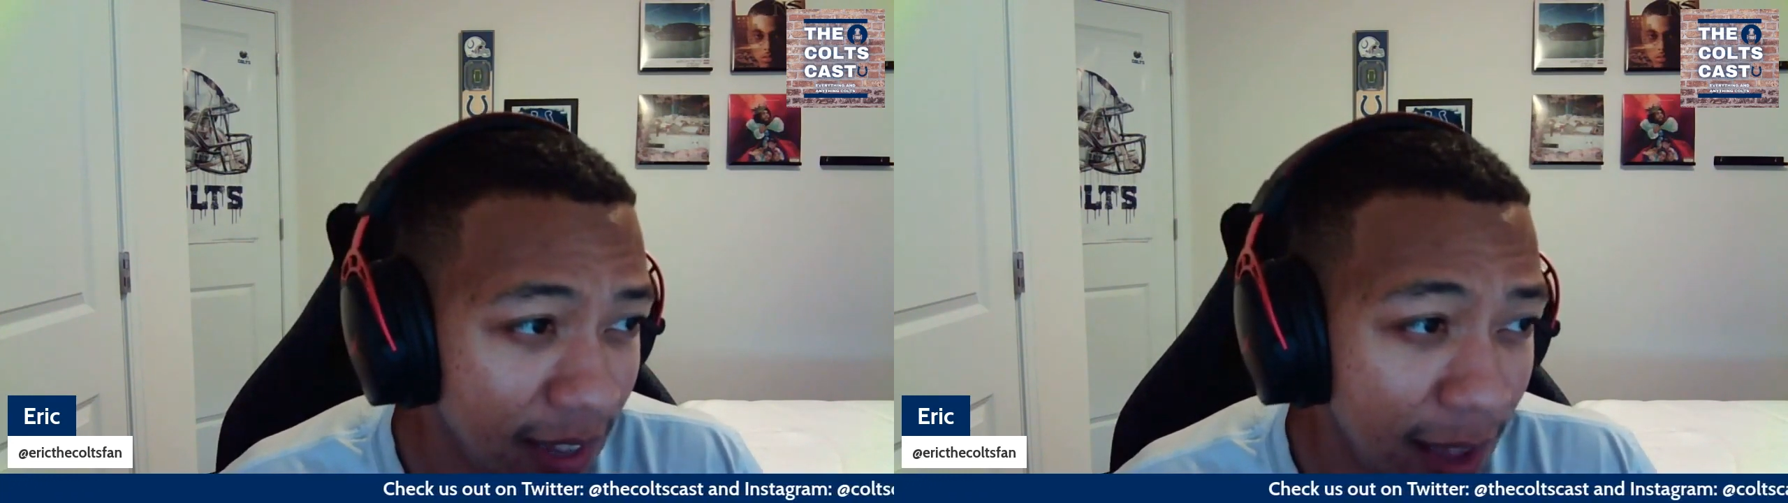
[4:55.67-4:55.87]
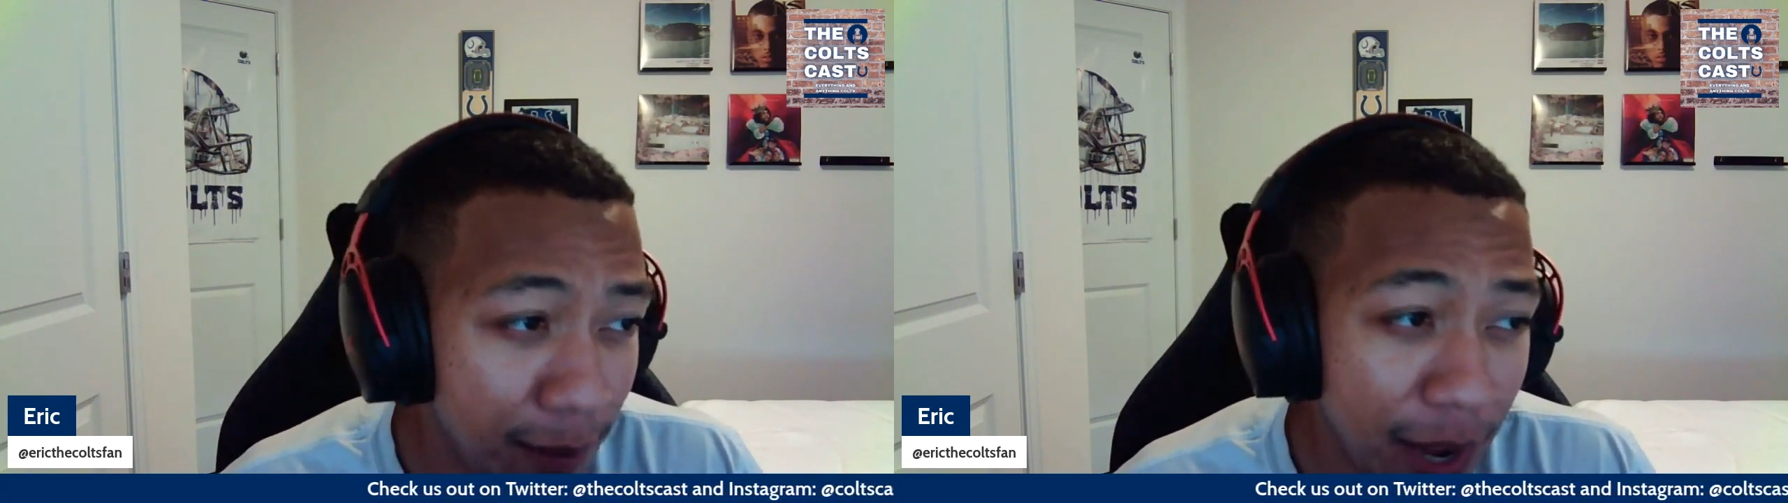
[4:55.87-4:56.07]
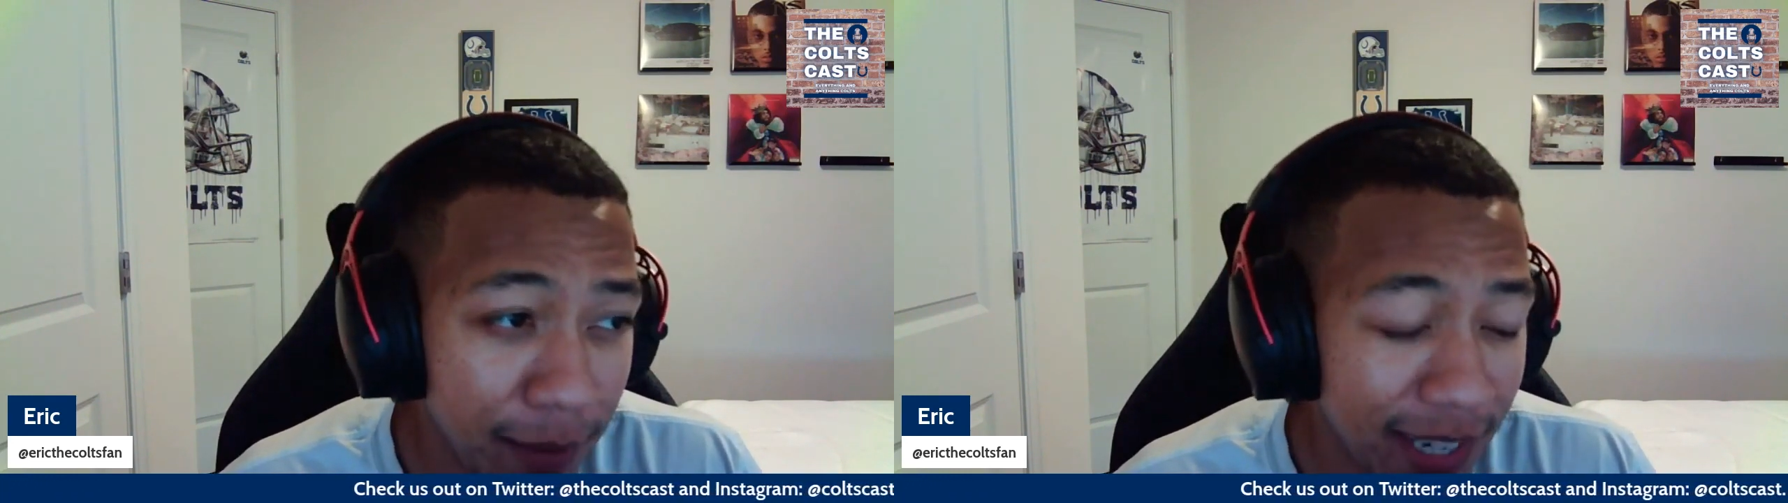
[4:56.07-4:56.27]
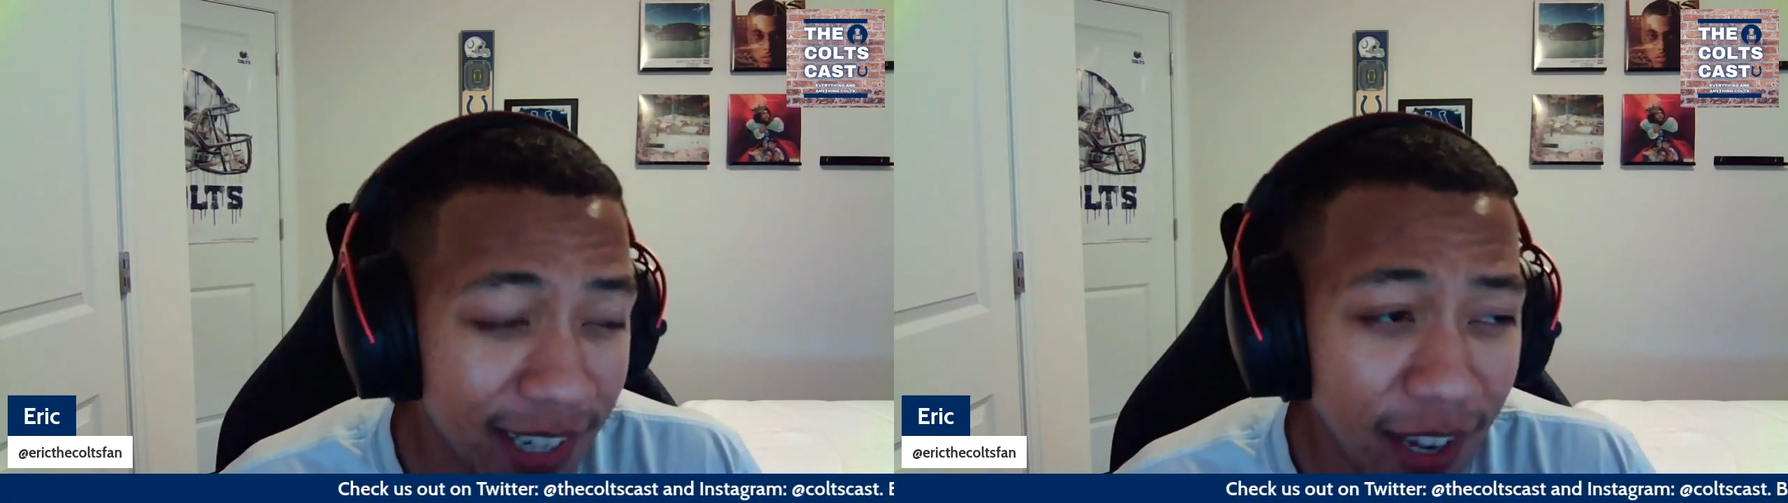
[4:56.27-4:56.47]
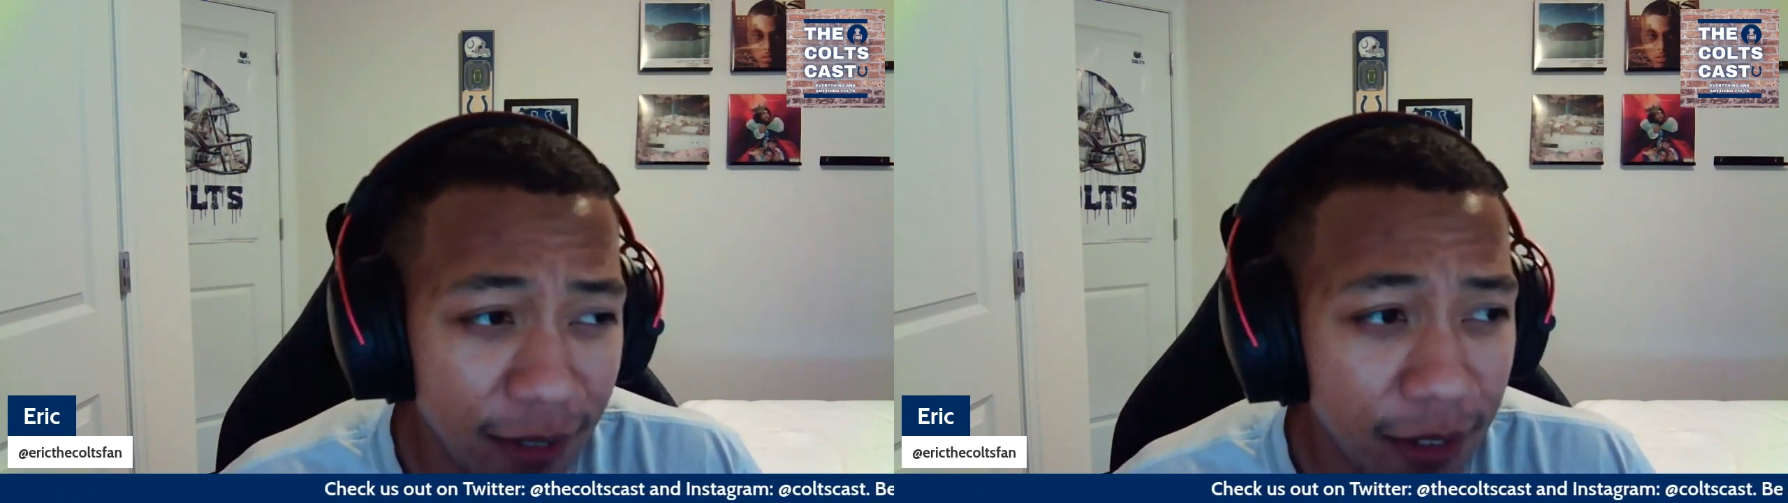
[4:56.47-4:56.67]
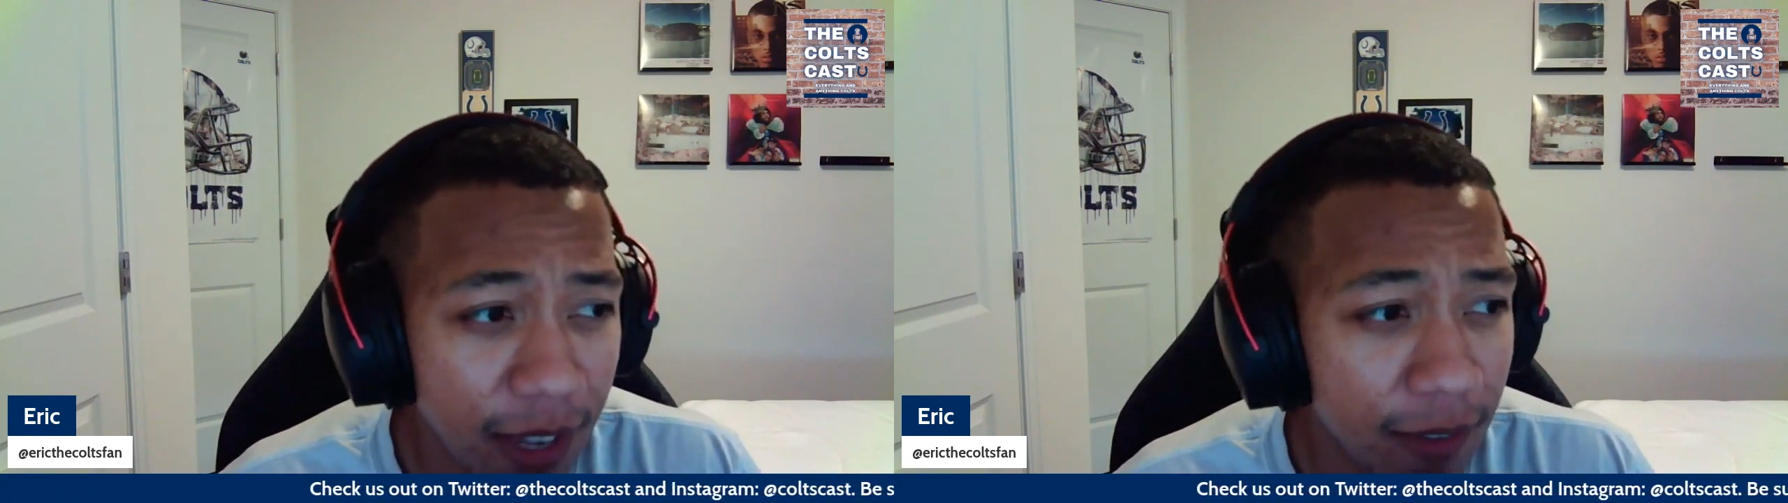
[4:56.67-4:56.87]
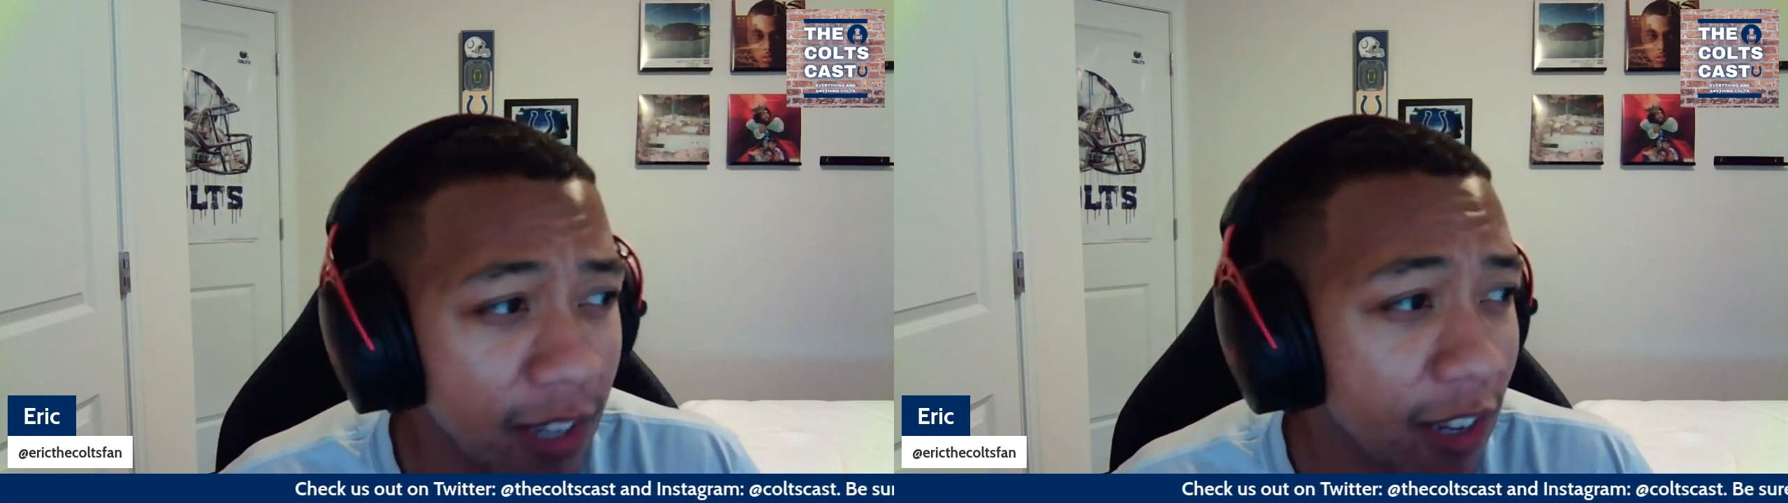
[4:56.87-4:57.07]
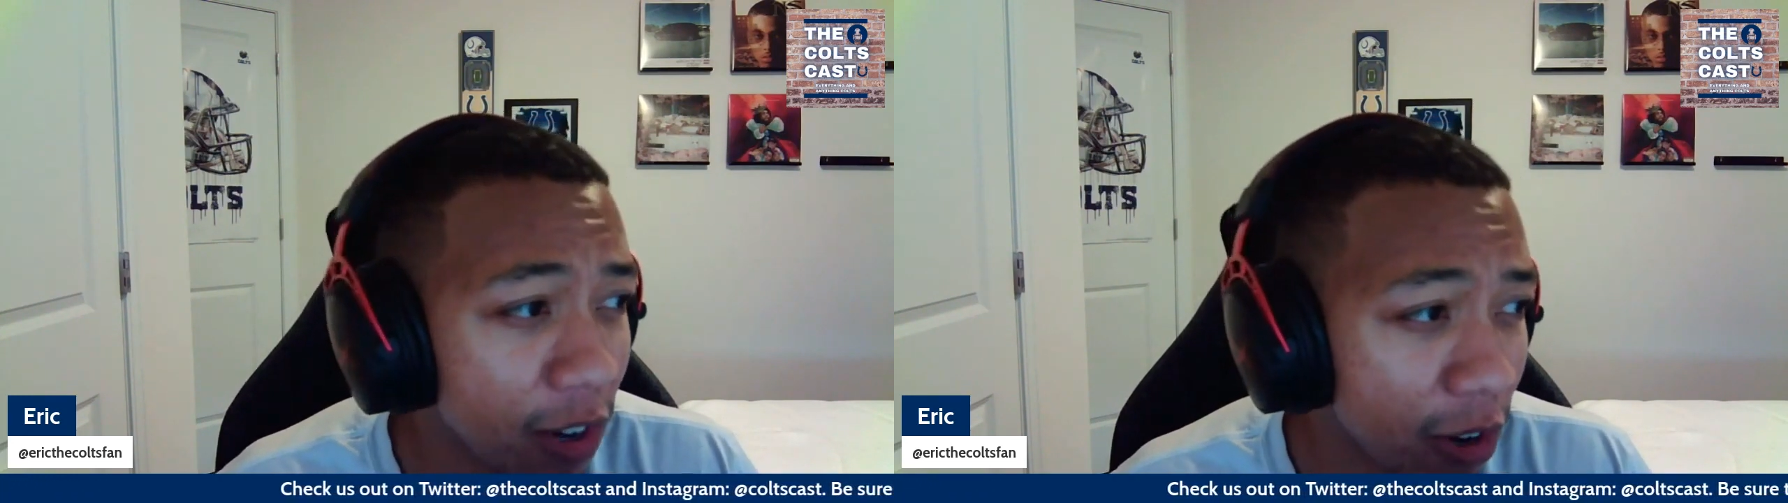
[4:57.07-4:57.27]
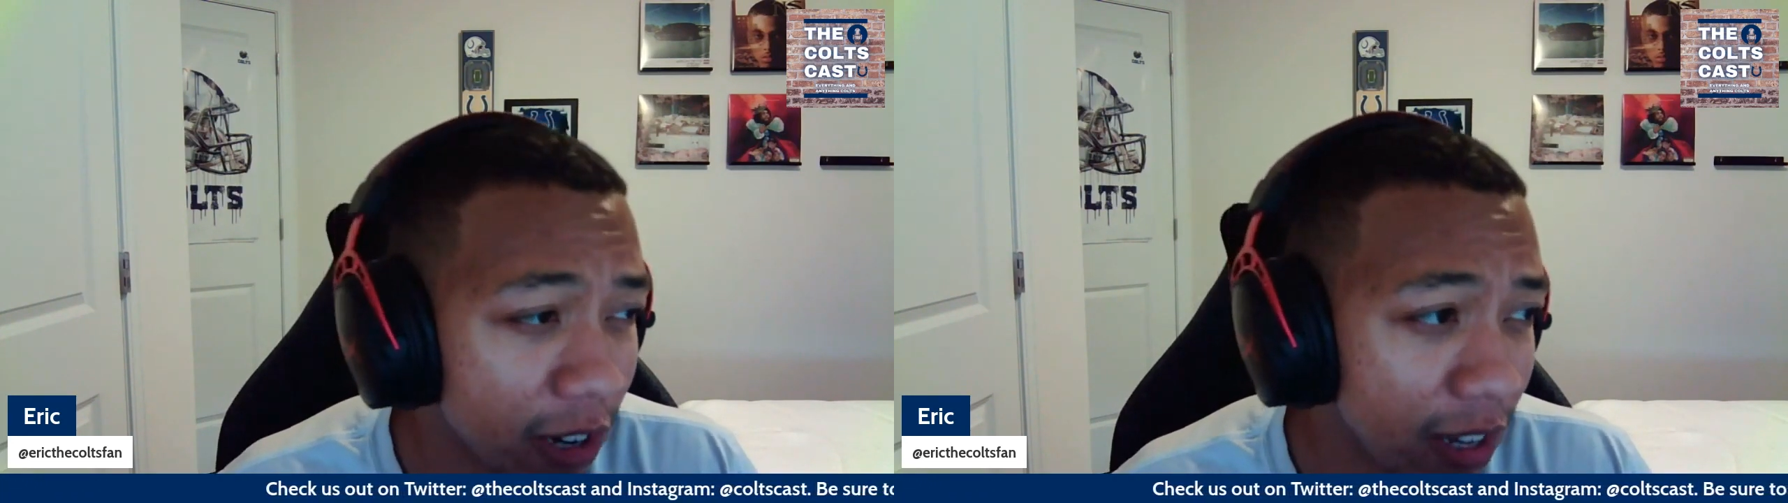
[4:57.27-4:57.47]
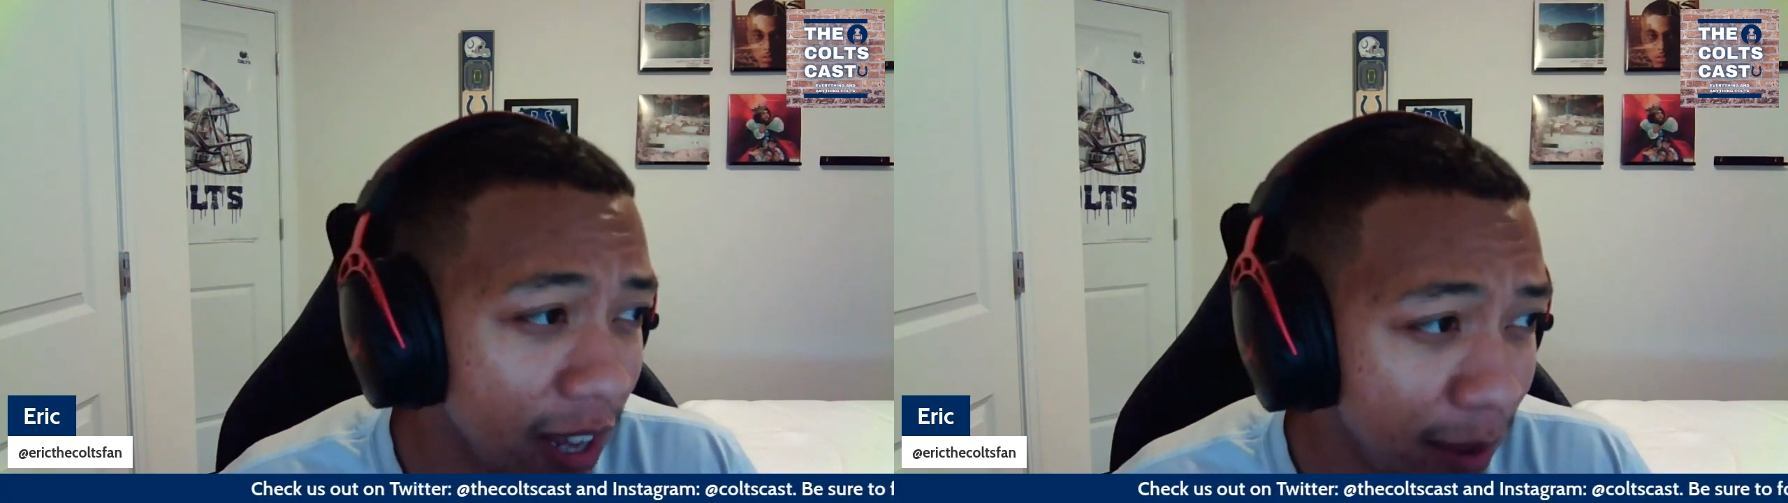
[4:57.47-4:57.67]
That might be tough given the
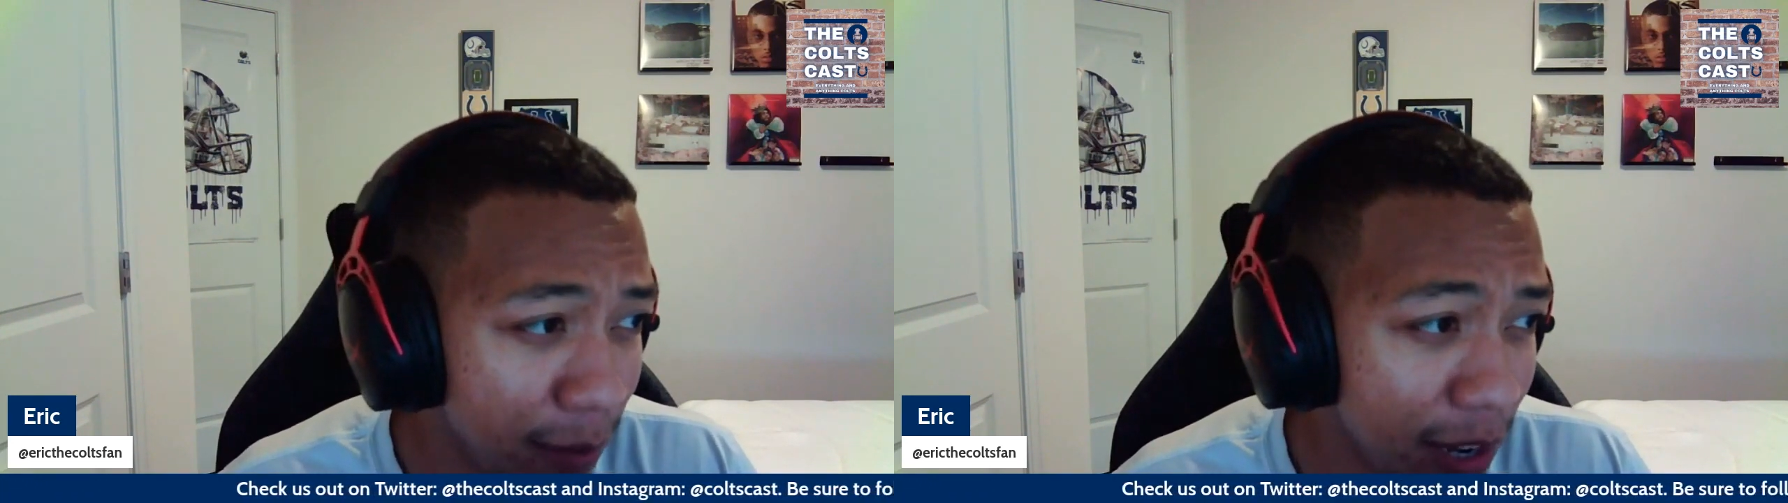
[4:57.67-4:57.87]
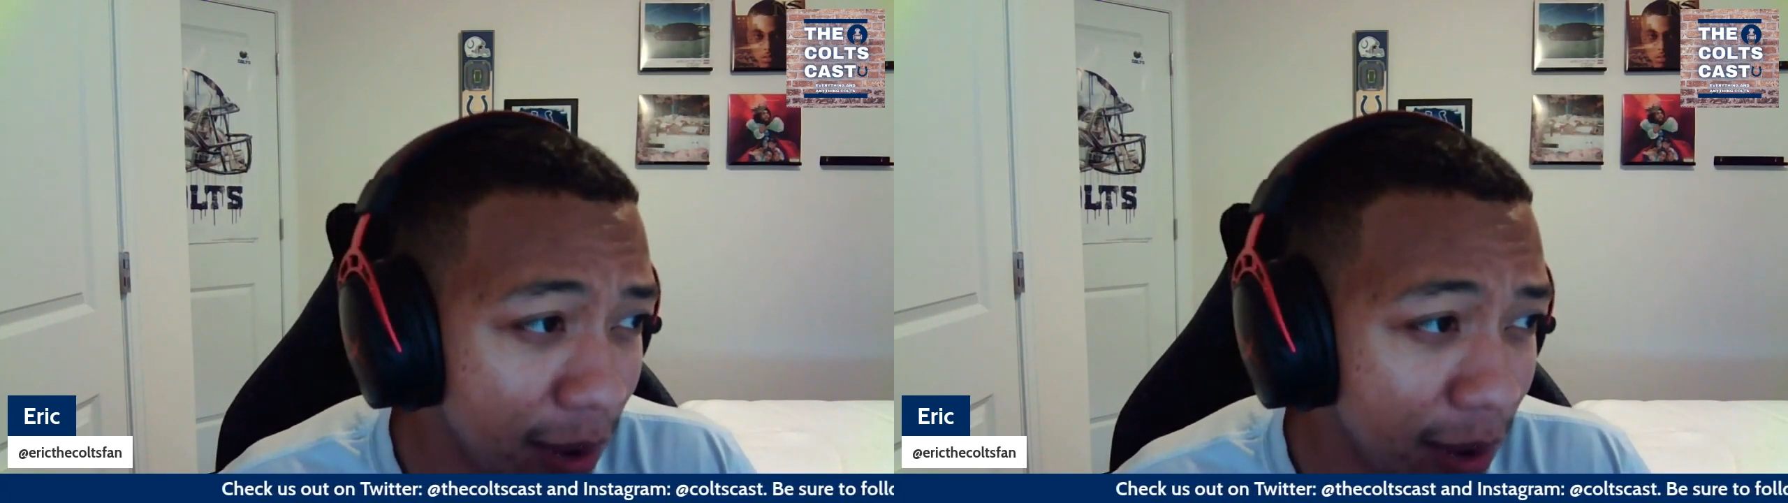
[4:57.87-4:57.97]
current climate